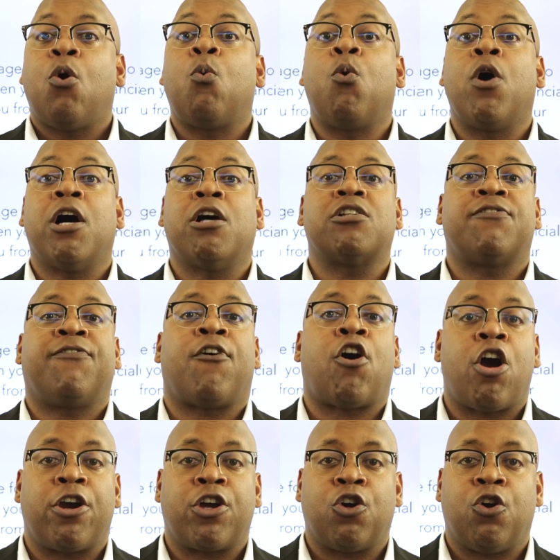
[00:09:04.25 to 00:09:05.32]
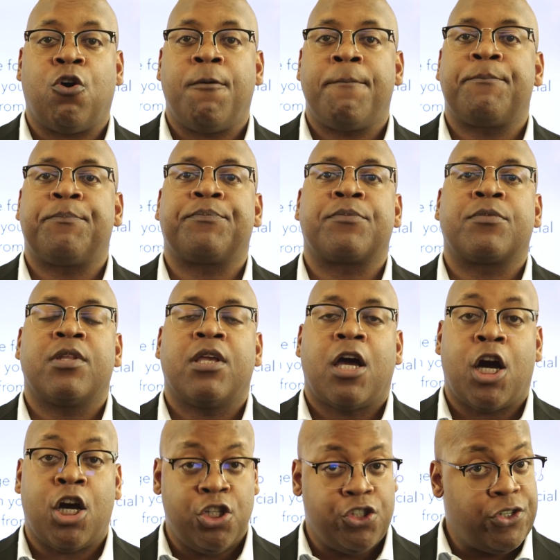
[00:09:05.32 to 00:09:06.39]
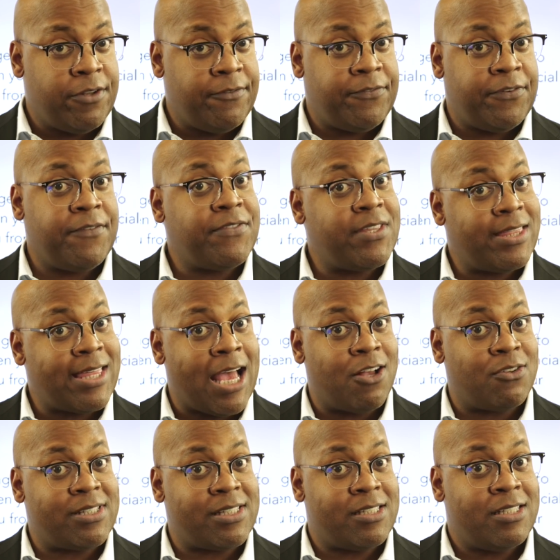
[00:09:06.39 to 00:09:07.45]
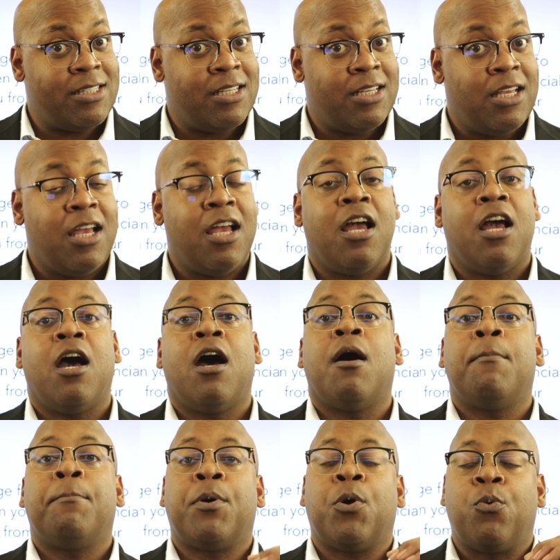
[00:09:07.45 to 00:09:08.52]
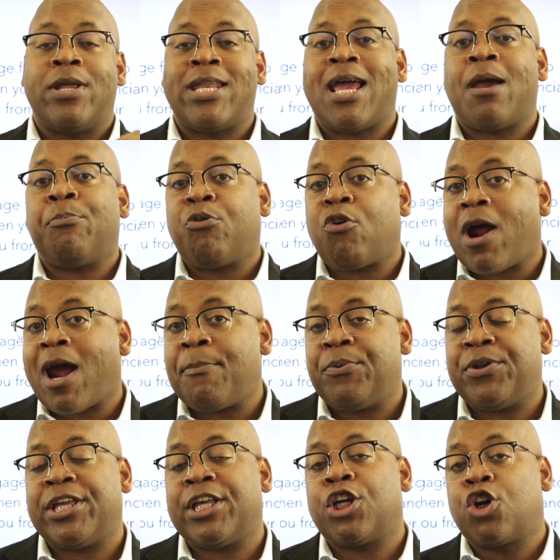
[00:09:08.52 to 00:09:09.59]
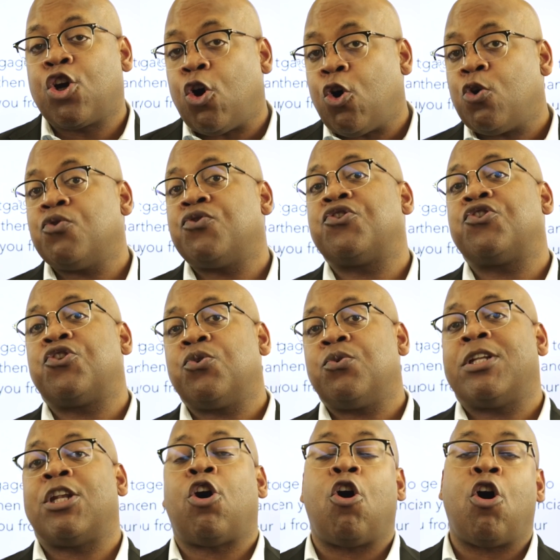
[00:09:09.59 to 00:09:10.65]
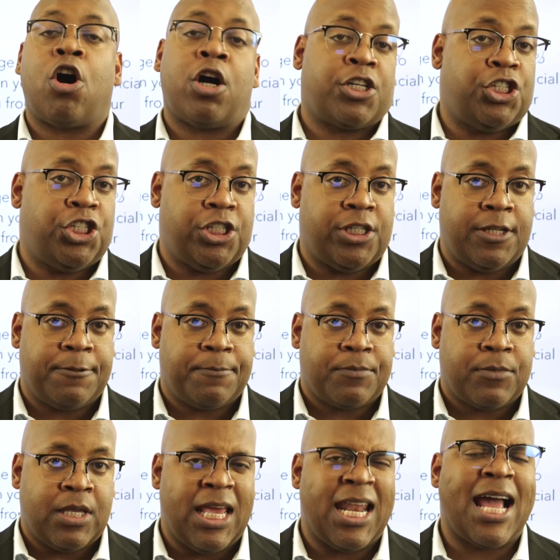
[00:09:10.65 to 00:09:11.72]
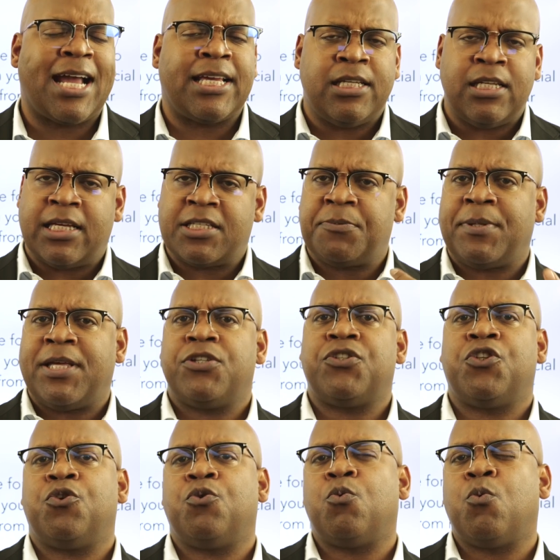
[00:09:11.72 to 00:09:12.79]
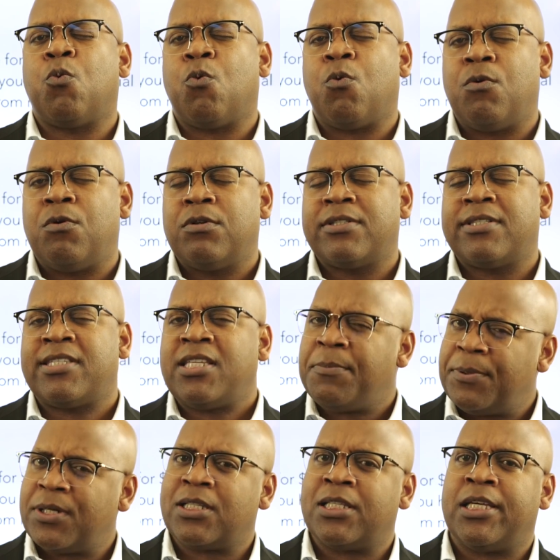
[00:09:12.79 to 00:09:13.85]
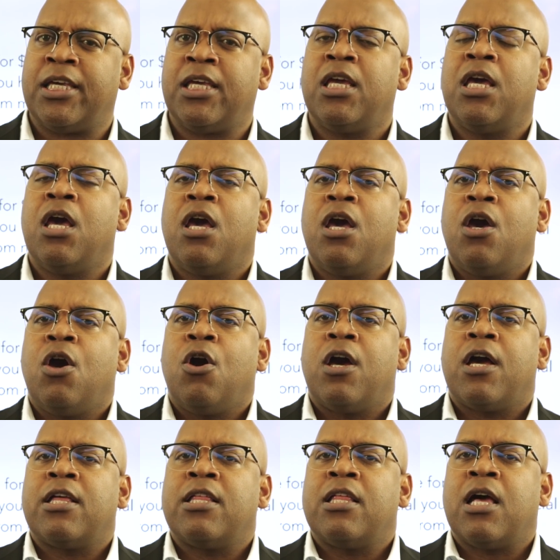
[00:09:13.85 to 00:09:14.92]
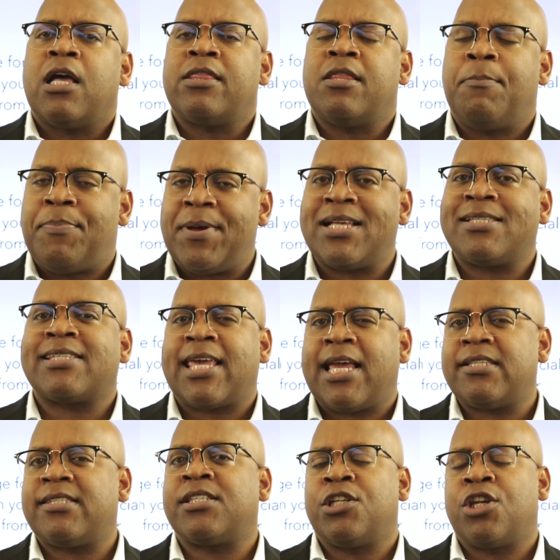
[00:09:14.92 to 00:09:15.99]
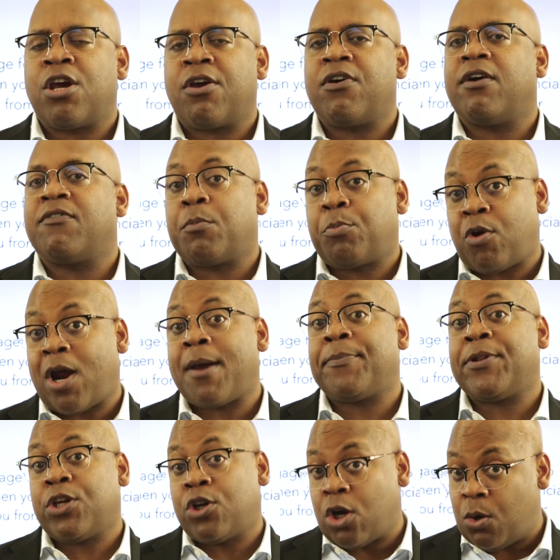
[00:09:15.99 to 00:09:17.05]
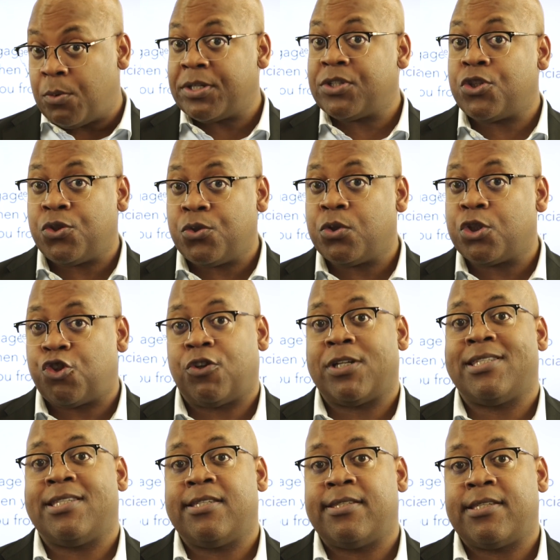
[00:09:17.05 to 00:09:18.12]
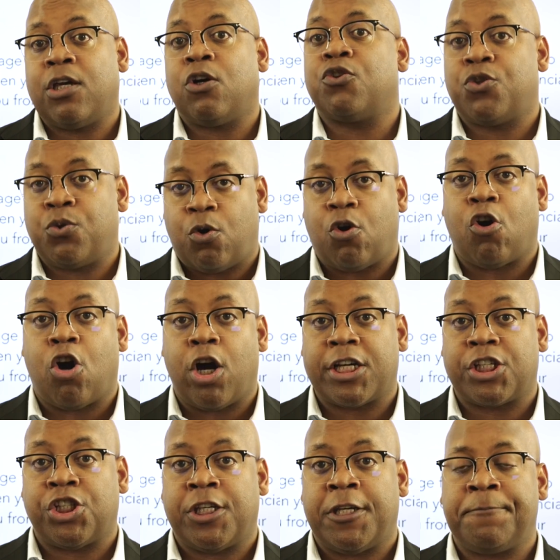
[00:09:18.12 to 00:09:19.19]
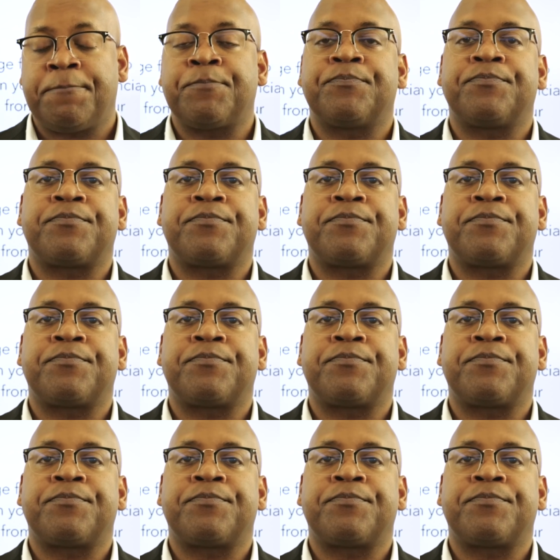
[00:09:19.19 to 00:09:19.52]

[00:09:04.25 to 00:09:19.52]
Wells Fargo, $150,000. But when that property goes to an auction, and I can explain to you typically the best case scenario of a property going to a trustee sale or to an auction,